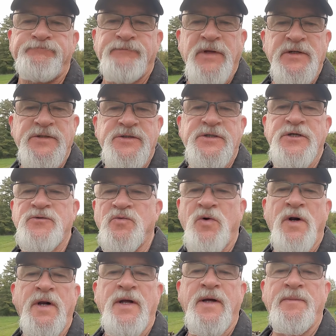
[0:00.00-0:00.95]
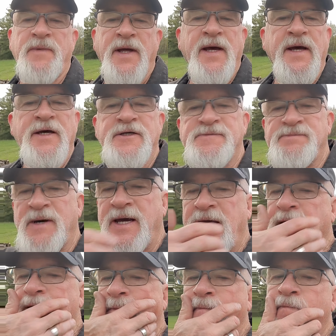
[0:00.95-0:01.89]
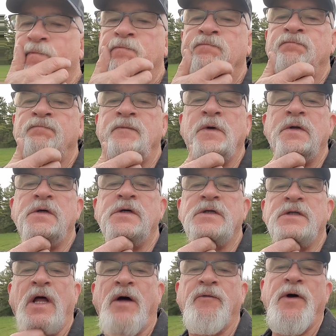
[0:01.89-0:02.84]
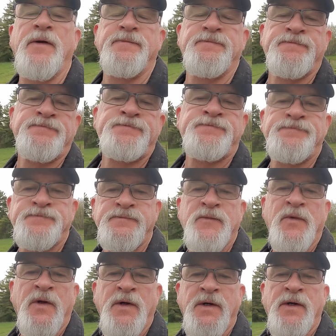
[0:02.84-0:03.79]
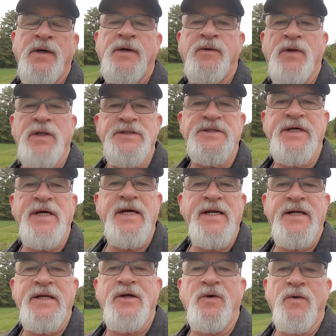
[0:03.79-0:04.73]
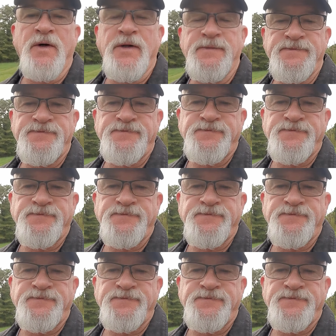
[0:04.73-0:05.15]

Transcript: it's just one of them days, man. You just love it. Let's get to it.